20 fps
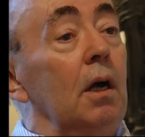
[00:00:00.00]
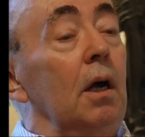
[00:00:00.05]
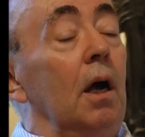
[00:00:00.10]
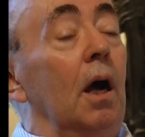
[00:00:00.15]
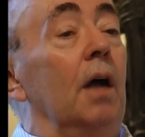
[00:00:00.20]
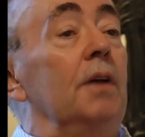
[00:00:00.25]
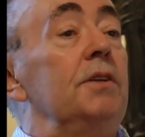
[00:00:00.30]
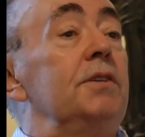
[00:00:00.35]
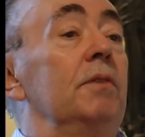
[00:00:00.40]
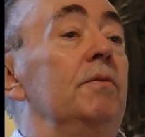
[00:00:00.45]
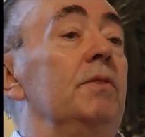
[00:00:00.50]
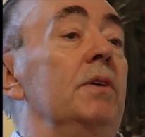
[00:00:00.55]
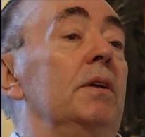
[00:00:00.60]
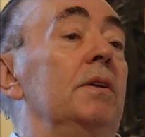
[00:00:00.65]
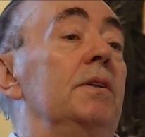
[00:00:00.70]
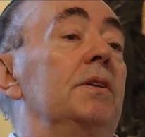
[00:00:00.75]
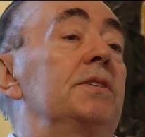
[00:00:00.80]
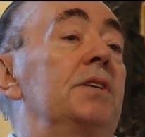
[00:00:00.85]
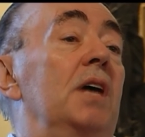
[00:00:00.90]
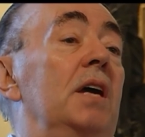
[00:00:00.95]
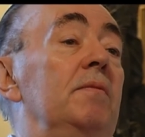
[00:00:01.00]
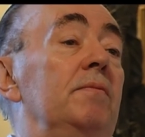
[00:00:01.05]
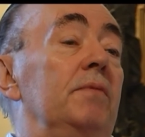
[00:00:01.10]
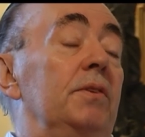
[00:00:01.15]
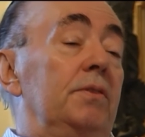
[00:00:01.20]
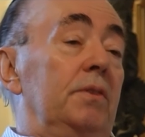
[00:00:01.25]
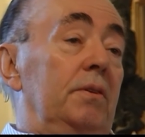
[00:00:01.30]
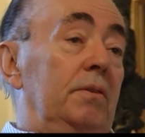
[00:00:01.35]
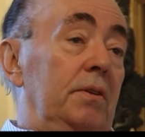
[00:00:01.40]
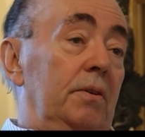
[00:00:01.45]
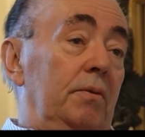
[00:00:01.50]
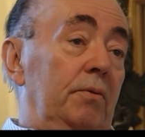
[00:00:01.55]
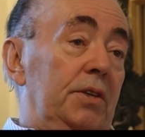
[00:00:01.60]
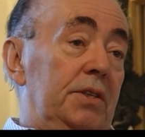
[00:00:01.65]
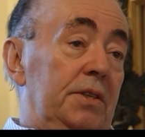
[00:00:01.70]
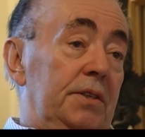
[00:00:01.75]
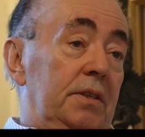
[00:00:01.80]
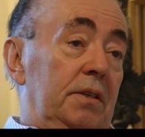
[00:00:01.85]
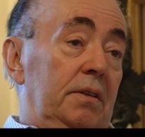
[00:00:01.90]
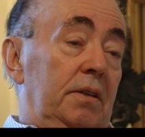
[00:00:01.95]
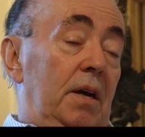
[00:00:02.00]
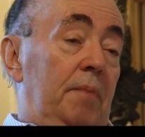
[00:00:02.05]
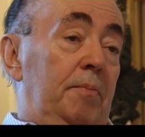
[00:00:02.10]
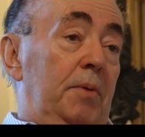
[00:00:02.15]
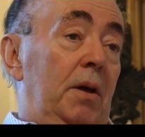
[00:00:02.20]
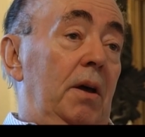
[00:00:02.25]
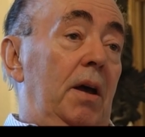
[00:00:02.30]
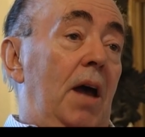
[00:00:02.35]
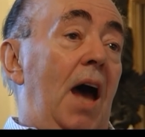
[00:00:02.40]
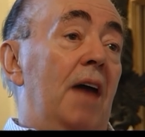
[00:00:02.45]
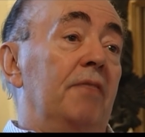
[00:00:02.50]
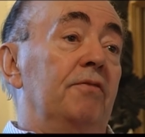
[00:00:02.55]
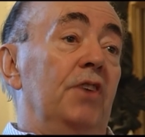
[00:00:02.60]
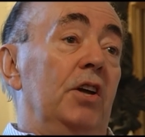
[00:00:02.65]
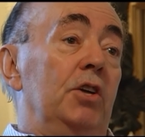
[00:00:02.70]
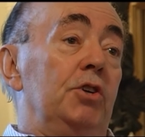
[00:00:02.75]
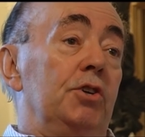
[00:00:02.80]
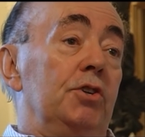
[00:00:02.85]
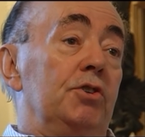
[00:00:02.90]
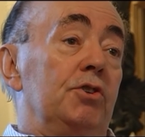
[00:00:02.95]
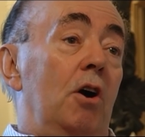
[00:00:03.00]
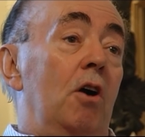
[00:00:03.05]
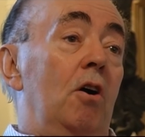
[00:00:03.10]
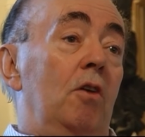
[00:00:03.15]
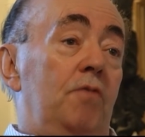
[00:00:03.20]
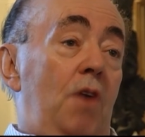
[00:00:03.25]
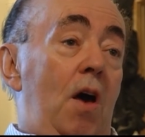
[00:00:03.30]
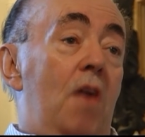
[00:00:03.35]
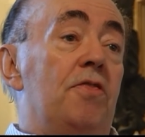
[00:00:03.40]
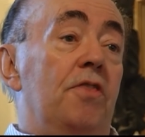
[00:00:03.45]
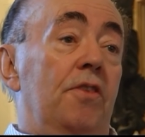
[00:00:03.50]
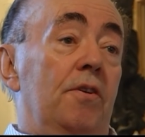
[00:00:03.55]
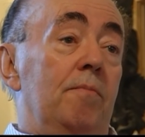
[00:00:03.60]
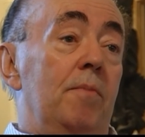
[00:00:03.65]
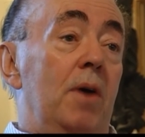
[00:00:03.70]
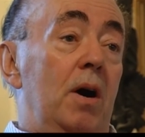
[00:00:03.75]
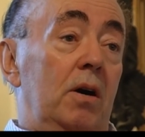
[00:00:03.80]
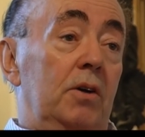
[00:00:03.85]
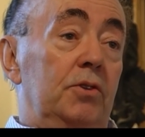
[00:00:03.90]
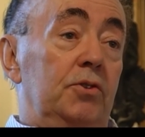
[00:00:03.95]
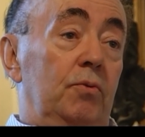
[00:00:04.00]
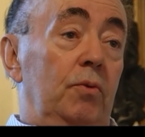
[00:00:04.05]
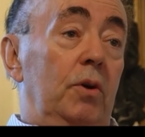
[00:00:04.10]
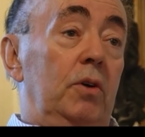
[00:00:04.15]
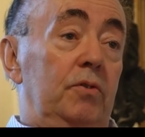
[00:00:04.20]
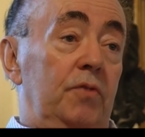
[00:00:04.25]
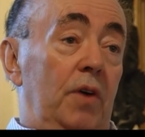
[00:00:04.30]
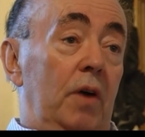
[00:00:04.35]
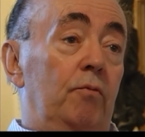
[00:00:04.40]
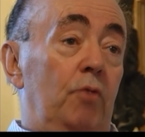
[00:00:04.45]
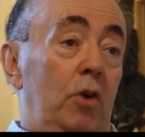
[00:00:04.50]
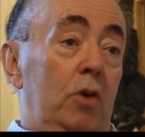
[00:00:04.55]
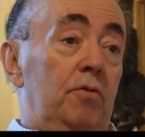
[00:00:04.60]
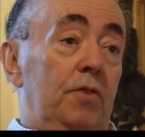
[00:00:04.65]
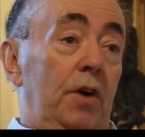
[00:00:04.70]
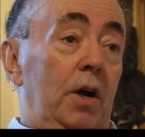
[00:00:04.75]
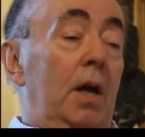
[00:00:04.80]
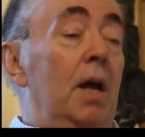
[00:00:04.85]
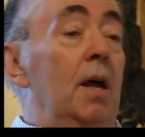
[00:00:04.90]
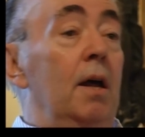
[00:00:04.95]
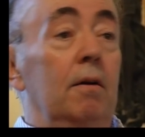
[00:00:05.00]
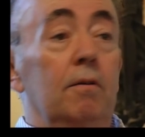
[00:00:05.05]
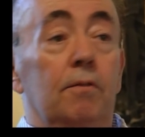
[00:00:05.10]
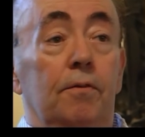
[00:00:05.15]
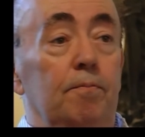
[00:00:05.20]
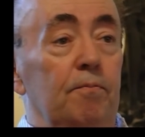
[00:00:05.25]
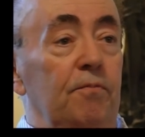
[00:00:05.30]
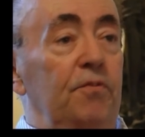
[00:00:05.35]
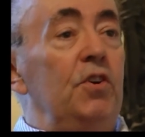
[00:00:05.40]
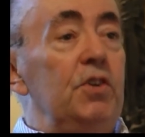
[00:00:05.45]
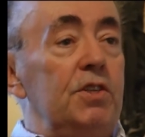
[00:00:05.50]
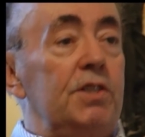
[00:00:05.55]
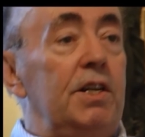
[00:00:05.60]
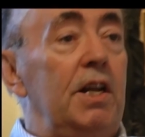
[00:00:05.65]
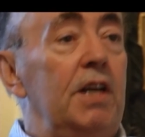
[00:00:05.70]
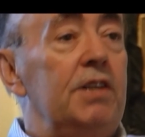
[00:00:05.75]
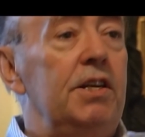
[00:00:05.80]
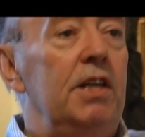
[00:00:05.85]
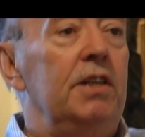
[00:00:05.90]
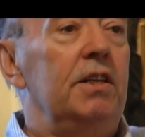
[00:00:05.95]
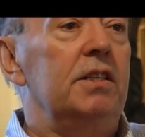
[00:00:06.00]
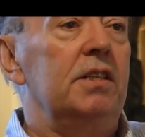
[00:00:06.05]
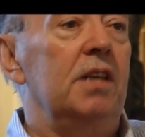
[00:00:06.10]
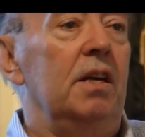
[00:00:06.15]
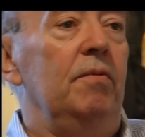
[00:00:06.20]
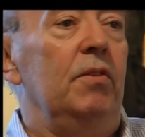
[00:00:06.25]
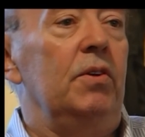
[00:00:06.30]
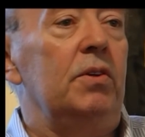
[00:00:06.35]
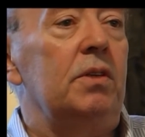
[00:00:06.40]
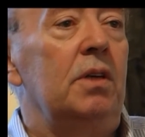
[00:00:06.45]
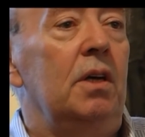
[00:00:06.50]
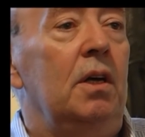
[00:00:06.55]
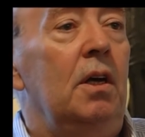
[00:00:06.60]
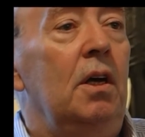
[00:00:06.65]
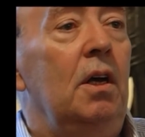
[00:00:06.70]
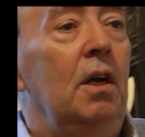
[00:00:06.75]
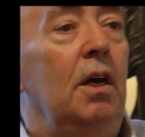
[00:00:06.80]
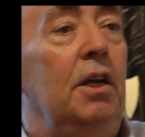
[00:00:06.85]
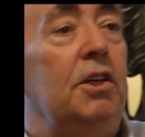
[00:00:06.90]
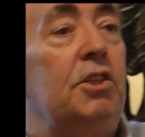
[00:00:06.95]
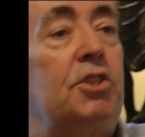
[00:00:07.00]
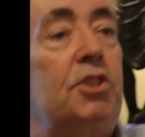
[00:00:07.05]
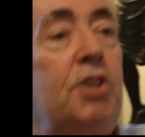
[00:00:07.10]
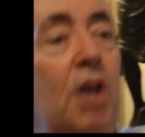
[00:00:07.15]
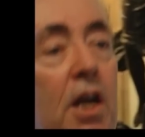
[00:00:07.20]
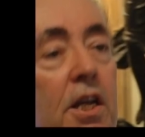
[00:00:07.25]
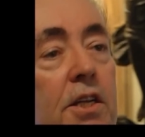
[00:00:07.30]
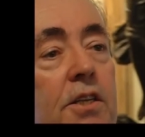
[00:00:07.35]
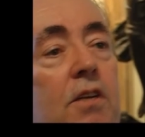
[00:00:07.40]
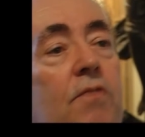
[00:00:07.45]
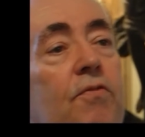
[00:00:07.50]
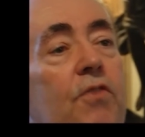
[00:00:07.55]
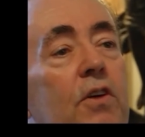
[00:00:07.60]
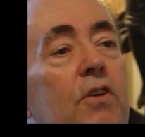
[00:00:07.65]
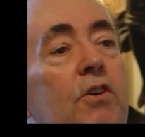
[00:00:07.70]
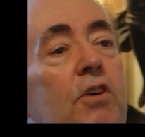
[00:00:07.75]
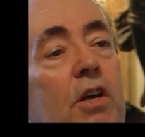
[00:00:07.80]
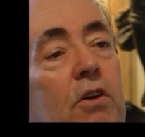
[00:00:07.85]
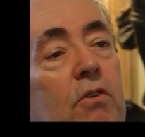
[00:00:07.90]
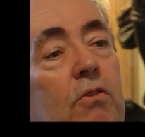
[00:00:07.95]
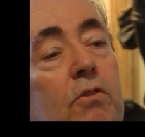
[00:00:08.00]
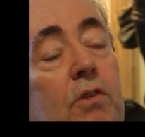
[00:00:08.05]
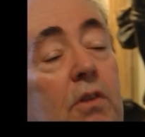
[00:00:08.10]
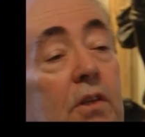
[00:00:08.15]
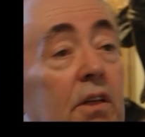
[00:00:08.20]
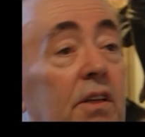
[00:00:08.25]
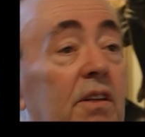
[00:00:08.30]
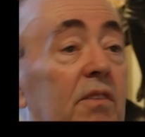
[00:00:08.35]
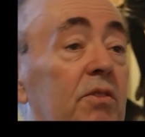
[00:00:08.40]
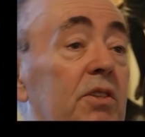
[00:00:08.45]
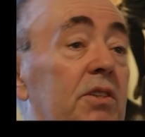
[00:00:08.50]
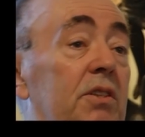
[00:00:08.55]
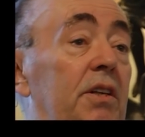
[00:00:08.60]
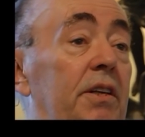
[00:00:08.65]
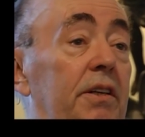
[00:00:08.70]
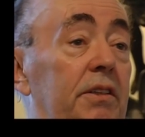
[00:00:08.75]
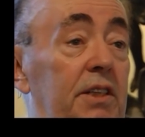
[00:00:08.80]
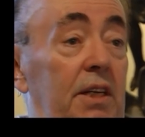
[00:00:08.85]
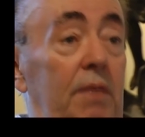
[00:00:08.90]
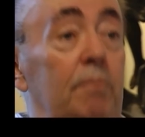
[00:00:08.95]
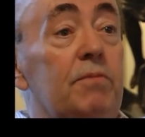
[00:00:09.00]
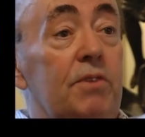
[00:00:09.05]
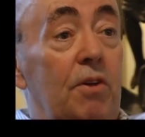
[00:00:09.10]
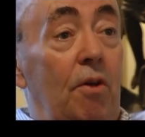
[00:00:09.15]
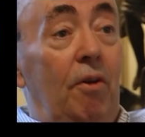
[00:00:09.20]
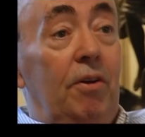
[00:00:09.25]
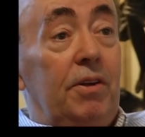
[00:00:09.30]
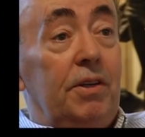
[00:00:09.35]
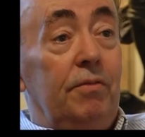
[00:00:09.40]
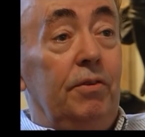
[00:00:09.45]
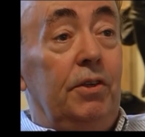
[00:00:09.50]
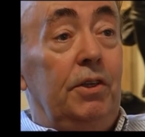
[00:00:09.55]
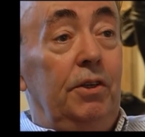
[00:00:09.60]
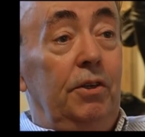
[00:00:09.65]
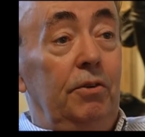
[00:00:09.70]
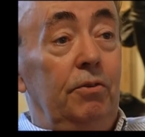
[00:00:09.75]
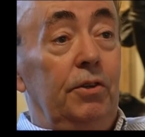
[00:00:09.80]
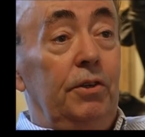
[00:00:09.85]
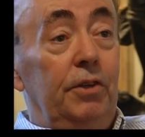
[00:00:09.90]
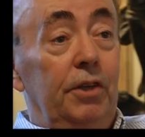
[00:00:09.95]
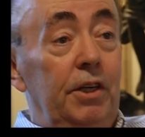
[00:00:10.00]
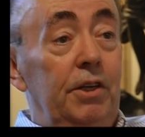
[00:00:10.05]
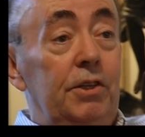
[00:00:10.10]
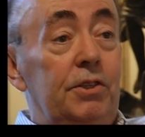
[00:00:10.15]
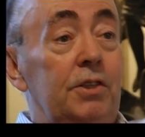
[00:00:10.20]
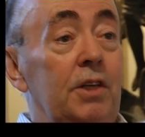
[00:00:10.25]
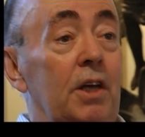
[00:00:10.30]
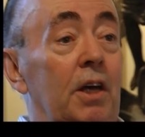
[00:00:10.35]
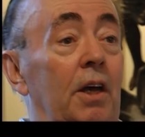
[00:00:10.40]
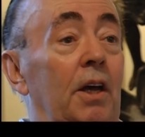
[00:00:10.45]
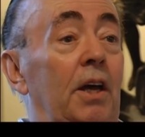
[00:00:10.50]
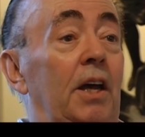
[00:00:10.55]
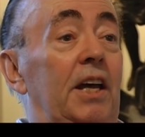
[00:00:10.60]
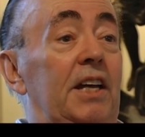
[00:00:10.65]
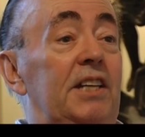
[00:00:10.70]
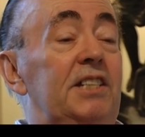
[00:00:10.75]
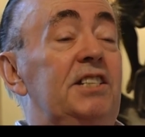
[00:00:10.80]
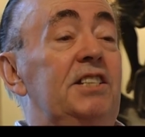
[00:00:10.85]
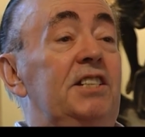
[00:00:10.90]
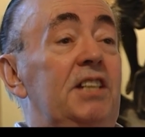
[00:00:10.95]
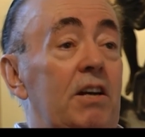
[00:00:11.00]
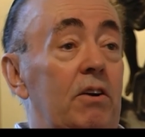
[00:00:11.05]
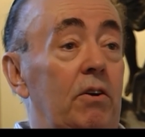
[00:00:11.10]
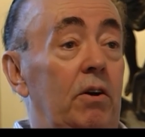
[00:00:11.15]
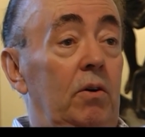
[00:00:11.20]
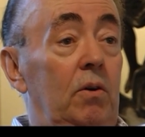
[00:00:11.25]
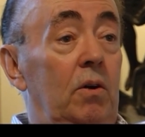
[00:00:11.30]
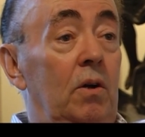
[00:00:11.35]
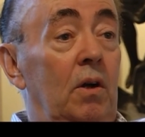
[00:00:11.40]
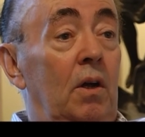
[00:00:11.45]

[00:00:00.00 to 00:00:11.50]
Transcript: And so the same with the recent adventures of the Mars rover. First-class entertainment. Its scientific yield, there was some scientific yield at least, is zero.